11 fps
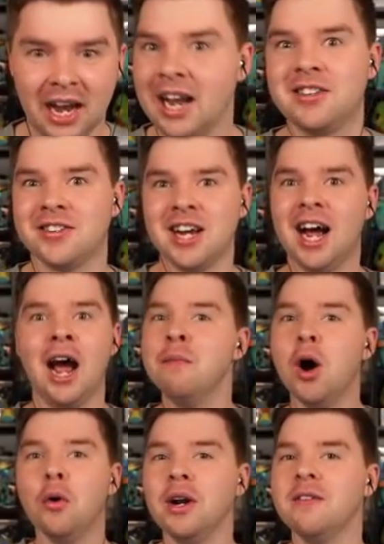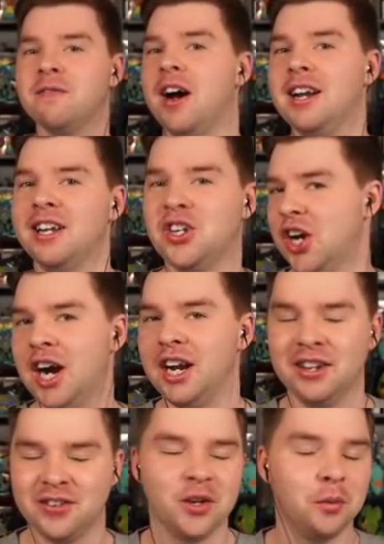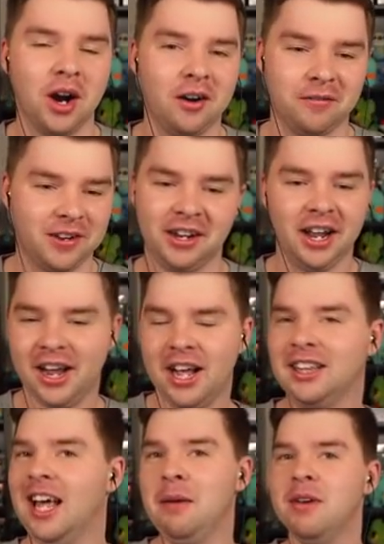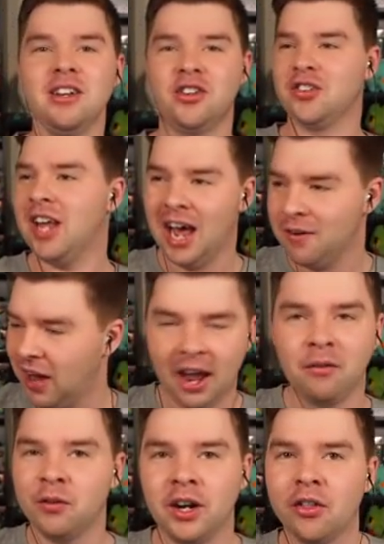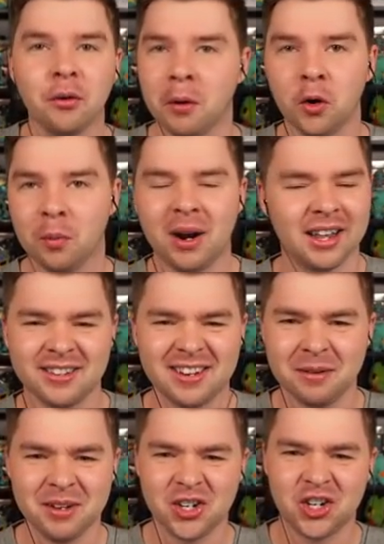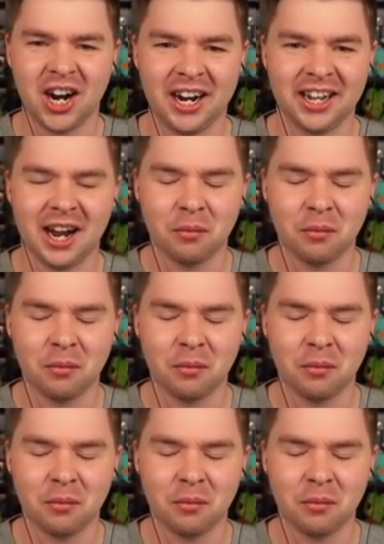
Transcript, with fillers: It's time. I'm already finding shinies too often. Let me just have every other Pokemon I see be shiny.